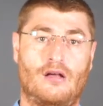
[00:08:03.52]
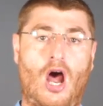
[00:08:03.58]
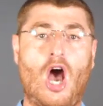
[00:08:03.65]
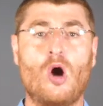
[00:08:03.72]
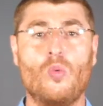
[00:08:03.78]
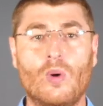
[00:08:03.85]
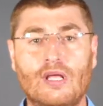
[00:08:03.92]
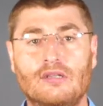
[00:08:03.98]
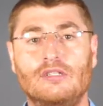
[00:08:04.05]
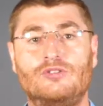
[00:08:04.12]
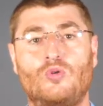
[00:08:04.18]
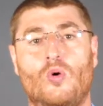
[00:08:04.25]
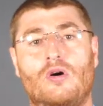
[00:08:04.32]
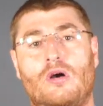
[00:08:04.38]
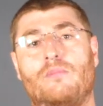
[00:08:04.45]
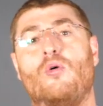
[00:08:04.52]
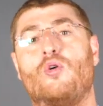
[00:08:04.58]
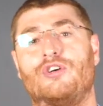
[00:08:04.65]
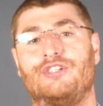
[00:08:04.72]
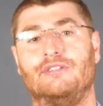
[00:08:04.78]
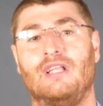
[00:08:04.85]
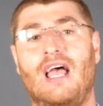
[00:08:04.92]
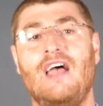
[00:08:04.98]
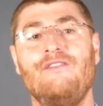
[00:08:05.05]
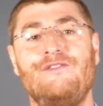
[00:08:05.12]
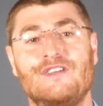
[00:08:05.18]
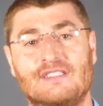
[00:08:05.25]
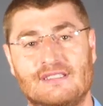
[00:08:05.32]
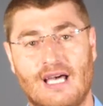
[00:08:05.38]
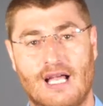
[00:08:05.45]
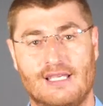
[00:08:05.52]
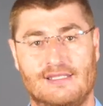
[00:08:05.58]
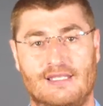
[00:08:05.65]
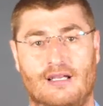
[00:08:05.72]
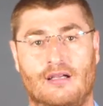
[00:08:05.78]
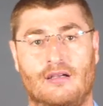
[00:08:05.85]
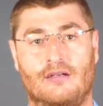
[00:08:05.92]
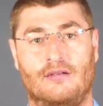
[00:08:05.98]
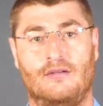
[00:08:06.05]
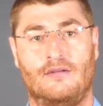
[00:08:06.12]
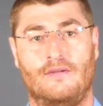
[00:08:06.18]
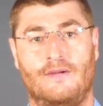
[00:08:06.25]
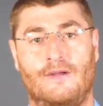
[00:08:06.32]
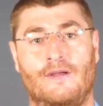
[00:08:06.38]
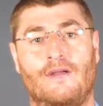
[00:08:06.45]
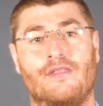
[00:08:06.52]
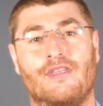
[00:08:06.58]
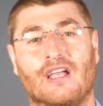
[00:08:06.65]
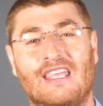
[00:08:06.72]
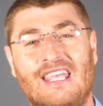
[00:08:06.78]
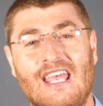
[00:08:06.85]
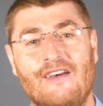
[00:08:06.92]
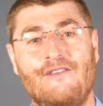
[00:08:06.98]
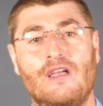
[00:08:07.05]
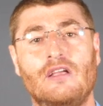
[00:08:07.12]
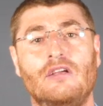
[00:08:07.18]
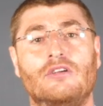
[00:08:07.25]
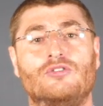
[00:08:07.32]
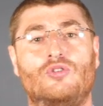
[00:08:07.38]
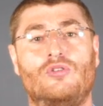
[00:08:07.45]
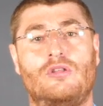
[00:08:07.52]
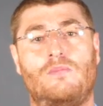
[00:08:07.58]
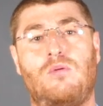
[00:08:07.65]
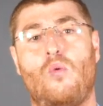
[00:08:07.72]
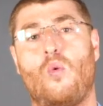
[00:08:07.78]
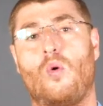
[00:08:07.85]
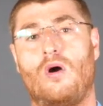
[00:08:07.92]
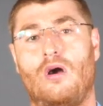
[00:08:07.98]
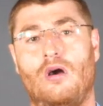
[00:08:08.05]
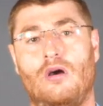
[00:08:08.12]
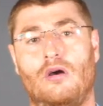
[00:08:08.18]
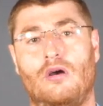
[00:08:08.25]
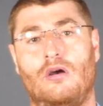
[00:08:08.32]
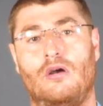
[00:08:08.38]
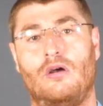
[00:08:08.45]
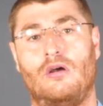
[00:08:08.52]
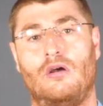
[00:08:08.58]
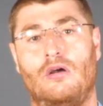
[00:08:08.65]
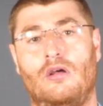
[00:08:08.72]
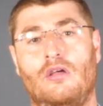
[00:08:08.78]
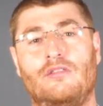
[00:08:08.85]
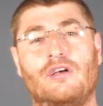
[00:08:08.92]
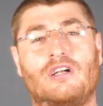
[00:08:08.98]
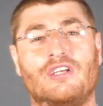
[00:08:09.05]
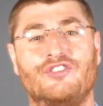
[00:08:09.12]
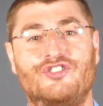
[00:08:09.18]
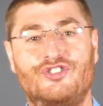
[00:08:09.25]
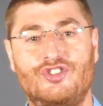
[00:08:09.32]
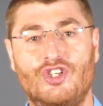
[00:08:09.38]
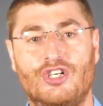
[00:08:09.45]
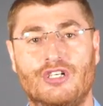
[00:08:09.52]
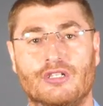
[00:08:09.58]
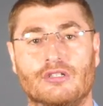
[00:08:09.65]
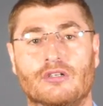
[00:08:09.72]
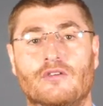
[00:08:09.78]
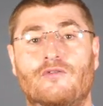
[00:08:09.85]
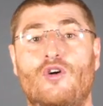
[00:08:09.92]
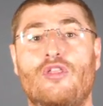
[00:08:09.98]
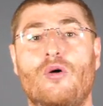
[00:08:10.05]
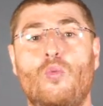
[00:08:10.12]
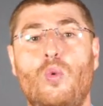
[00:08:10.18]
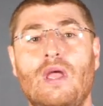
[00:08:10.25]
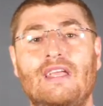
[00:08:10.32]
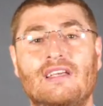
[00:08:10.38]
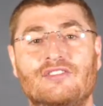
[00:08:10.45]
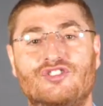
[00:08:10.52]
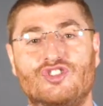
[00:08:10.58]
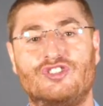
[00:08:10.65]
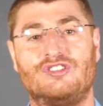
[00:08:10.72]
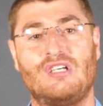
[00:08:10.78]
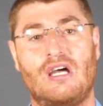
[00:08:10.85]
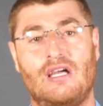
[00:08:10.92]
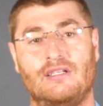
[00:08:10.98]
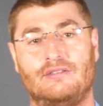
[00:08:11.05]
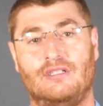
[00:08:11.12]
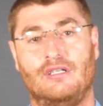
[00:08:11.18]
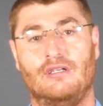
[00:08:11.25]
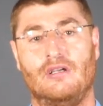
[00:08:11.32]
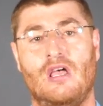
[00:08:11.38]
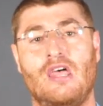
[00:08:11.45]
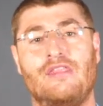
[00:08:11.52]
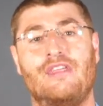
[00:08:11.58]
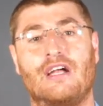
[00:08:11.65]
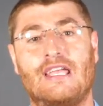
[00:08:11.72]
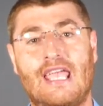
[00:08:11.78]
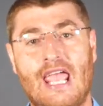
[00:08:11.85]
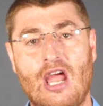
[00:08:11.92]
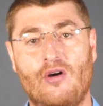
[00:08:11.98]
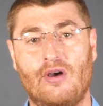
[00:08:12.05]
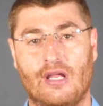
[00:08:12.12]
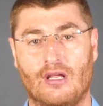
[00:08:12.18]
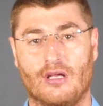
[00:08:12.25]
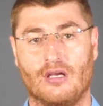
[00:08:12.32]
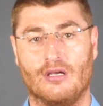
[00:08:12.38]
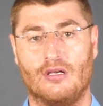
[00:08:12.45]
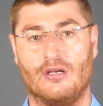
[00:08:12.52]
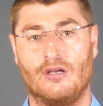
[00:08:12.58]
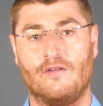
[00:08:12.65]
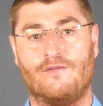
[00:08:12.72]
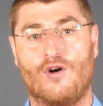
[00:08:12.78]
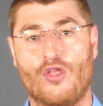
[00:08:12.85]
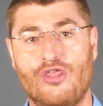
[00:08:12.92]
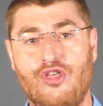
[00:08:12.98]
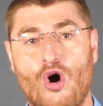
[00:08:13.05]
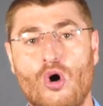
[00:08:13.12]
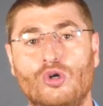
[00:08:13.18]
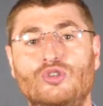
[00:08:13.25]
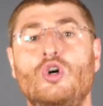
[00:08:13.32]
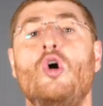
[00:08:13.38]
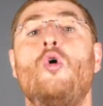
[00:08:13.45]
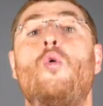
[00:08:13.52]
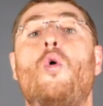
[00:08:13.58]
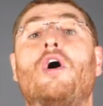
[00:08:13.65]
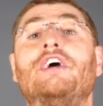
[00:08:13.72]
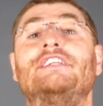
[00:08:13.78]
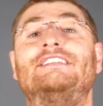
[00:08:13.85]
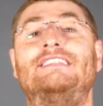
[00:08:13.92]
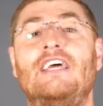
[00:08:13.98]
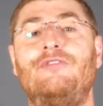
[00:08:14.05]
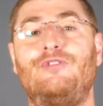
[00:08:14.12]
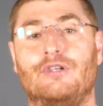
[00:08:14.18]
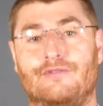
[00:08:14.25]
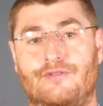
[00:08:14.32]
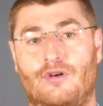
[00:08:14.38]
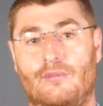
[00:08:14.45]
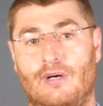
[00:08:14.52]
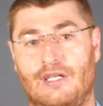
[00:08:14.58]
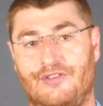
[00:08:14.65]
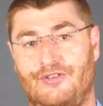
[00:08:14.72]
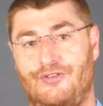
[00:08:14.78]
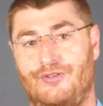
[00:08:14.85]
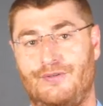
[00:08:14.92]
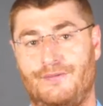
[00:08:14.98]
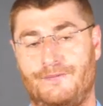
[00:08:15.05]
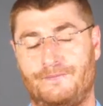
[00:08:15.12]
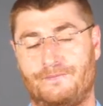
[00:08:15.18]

Our weekly Torah portion emphasizing the giving to the poor, the concern for the weak in society, the caring for those who are different from us.